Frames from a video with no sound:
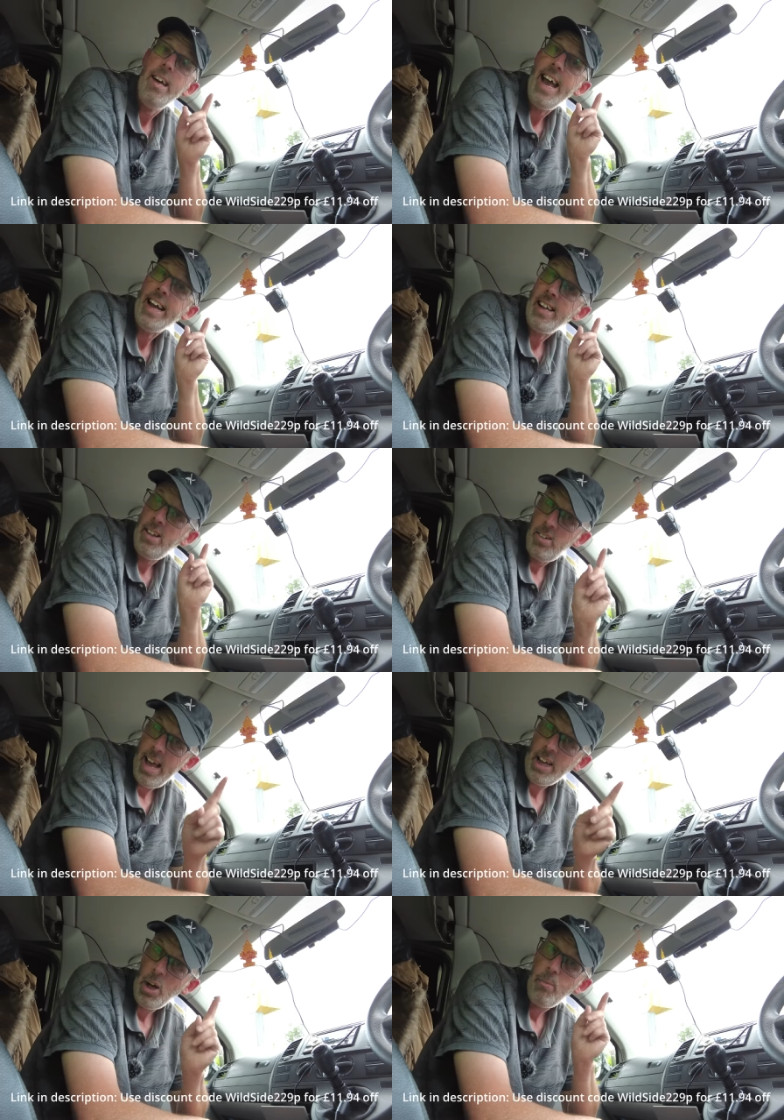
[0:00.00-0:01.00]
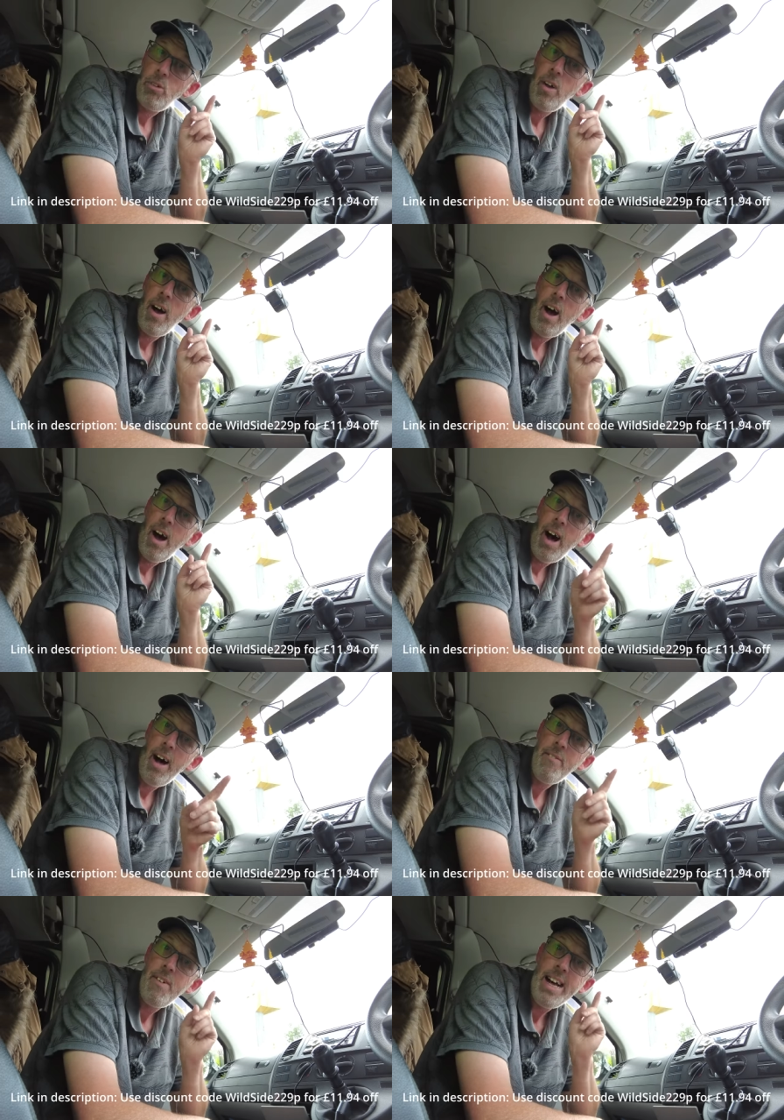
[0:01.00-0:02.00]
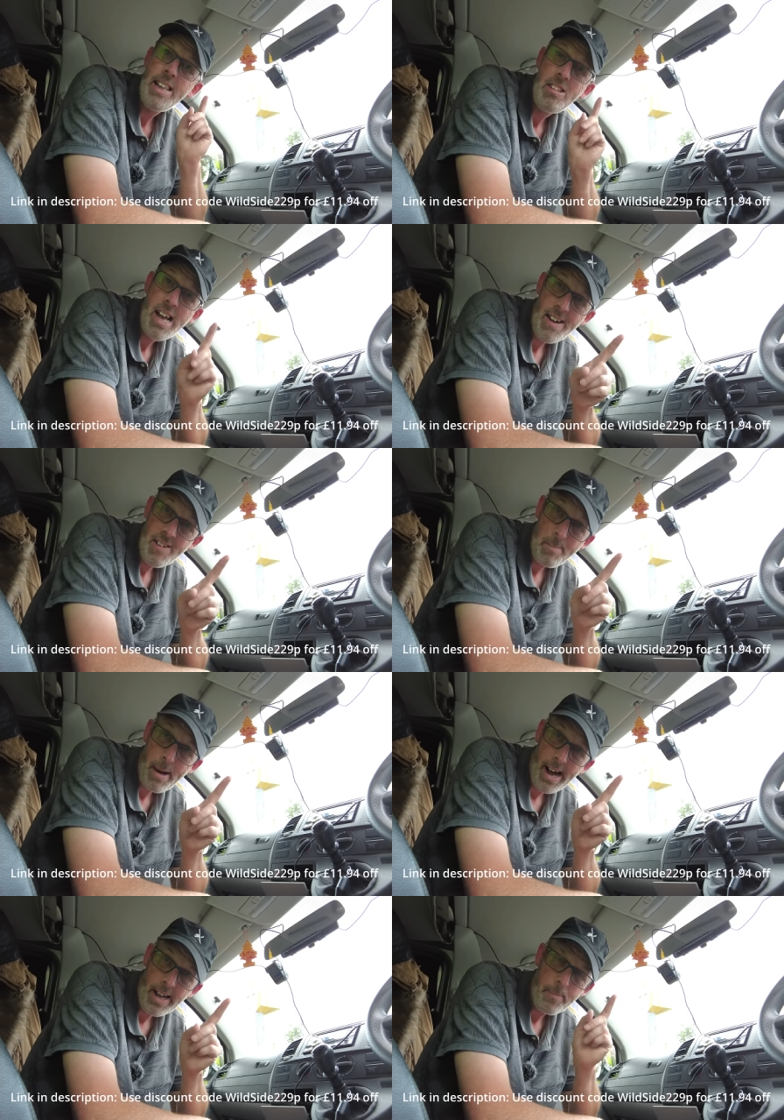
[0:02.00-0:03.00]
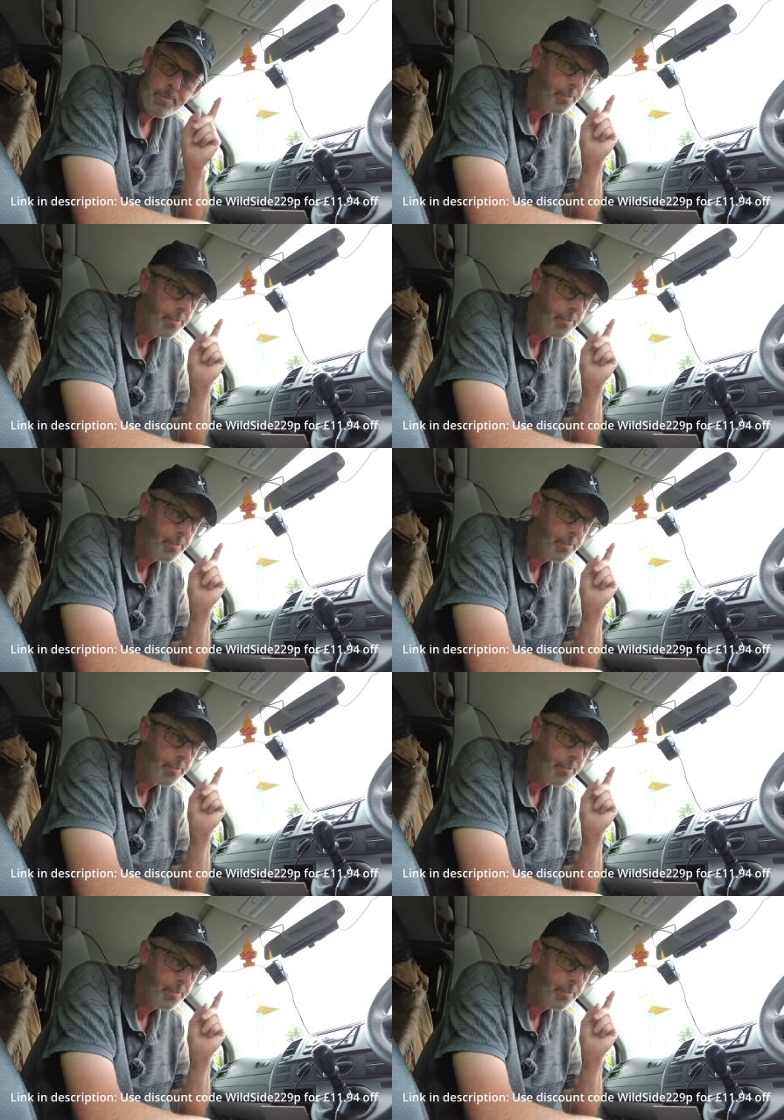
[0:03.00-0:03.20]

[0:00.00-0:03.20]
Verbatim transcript: it can take up to half a terabyte